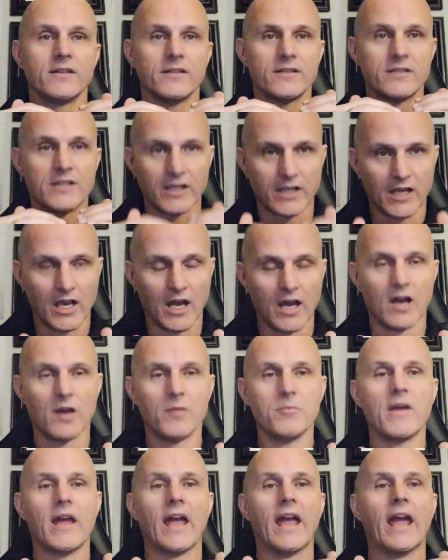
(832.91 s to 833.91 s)
to
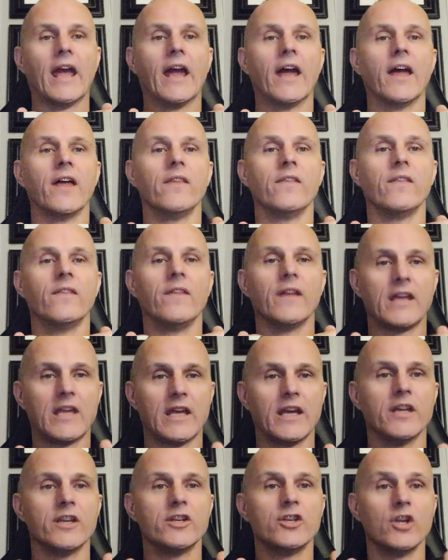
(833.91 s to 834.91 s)
come, and the
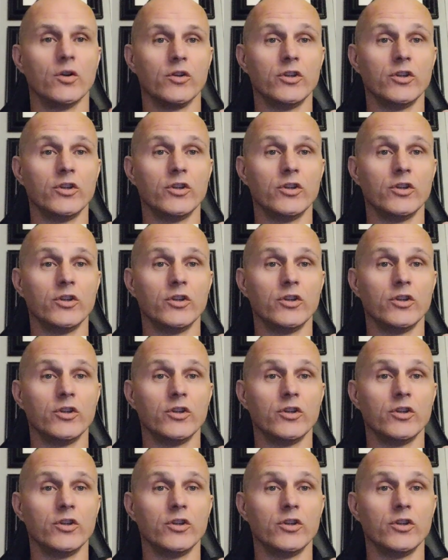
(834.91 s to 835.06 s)
kid